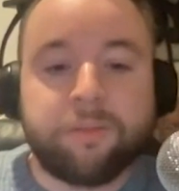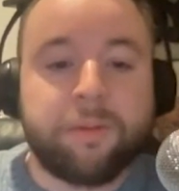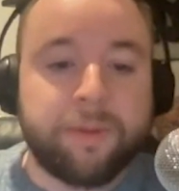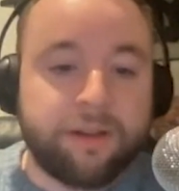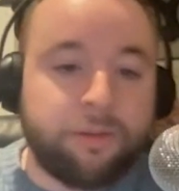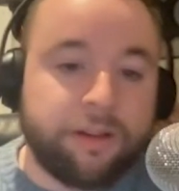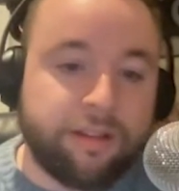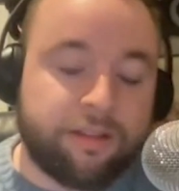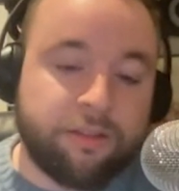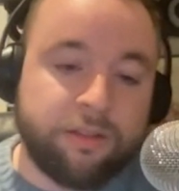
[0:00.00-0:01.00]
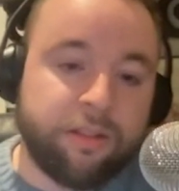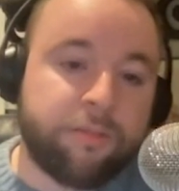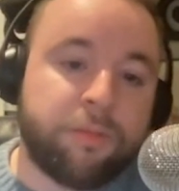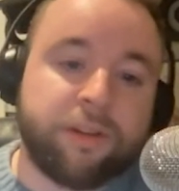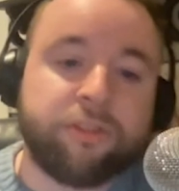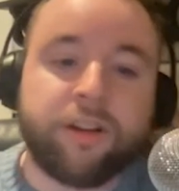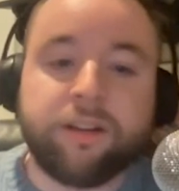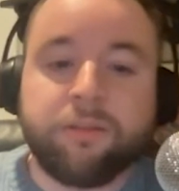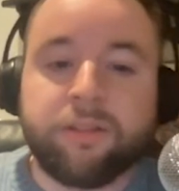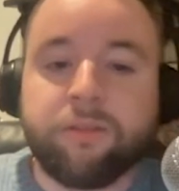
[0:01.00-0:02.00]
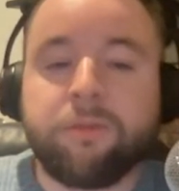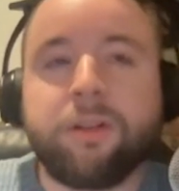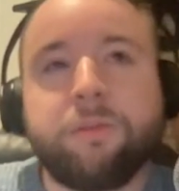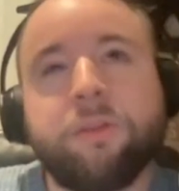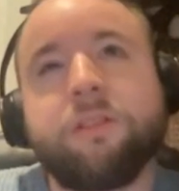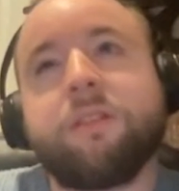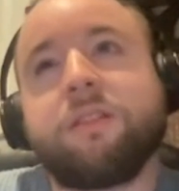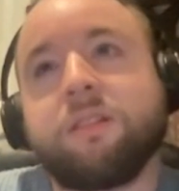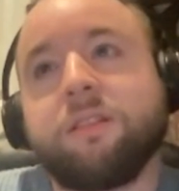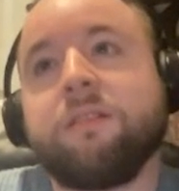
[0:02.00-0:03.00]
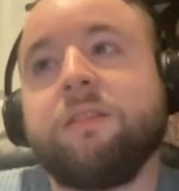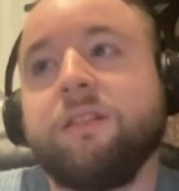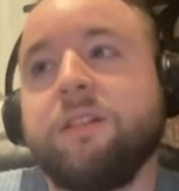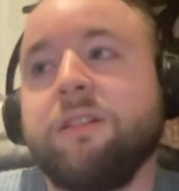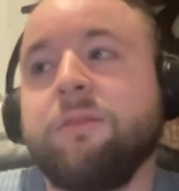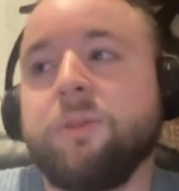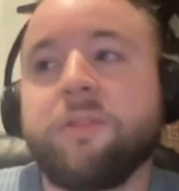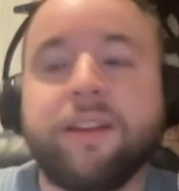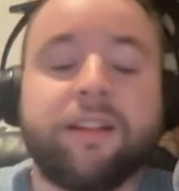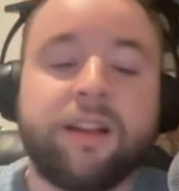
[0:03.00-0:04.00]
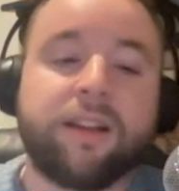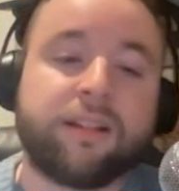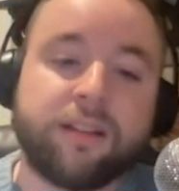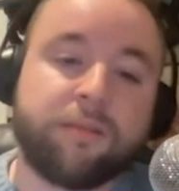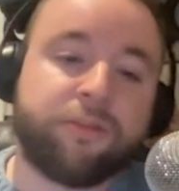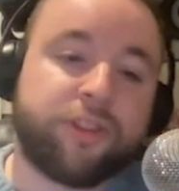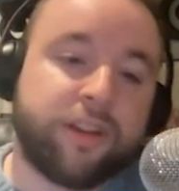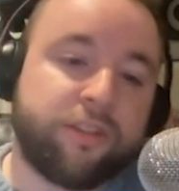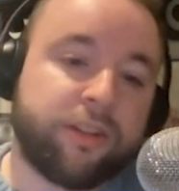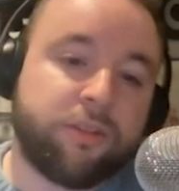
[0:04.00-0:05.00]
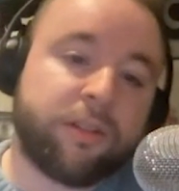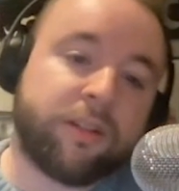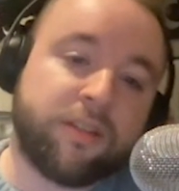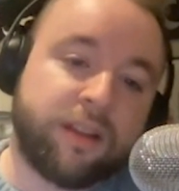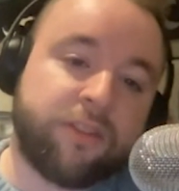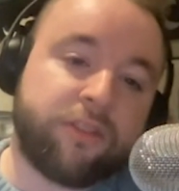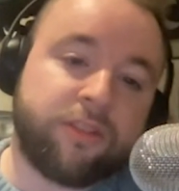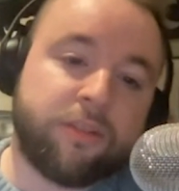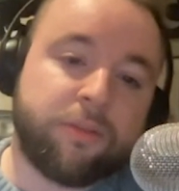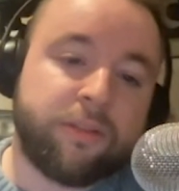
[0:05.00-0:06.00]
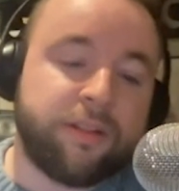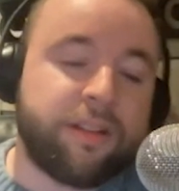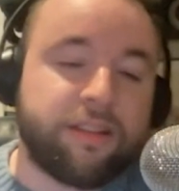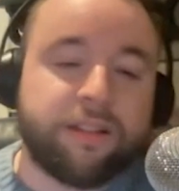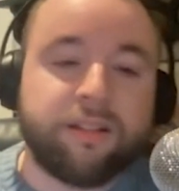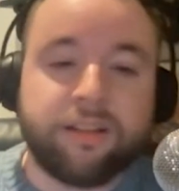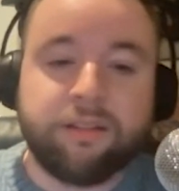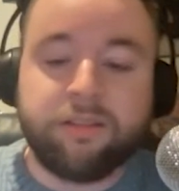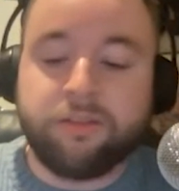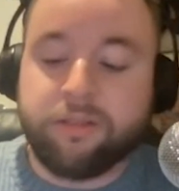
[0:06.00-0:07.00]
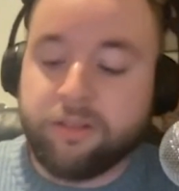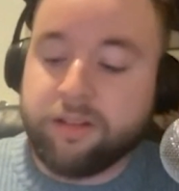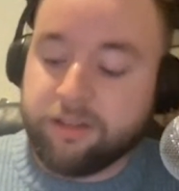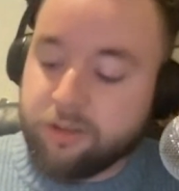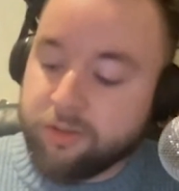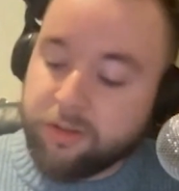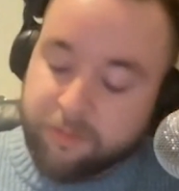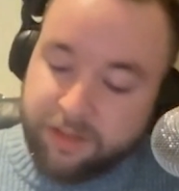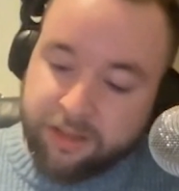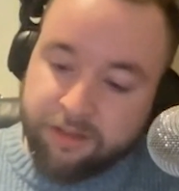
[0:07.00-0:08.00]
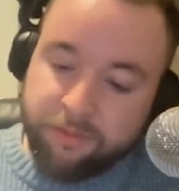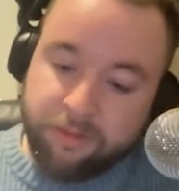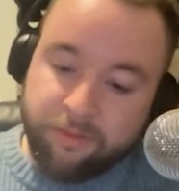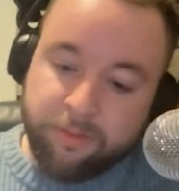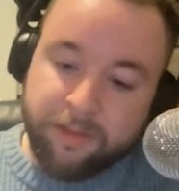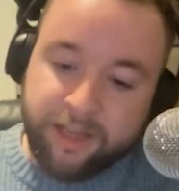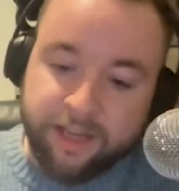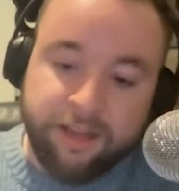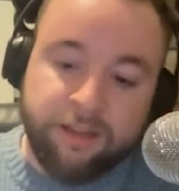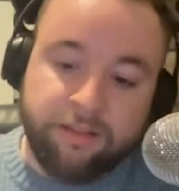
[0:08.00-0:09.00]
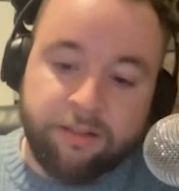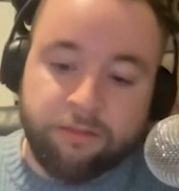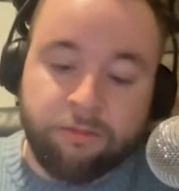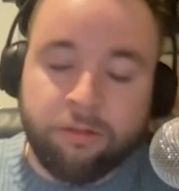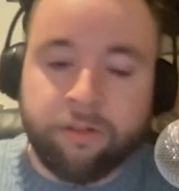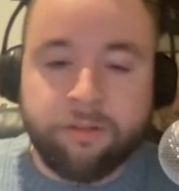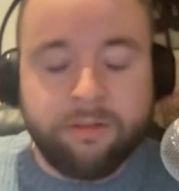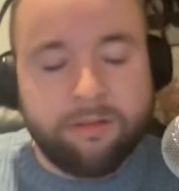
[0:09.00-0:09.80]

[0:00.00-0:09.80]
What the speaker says: about Beck Ways going to spring training with you. What was that like changing organizations? Was there anything that you noticed like noticeably different from the Yankees to the Royals?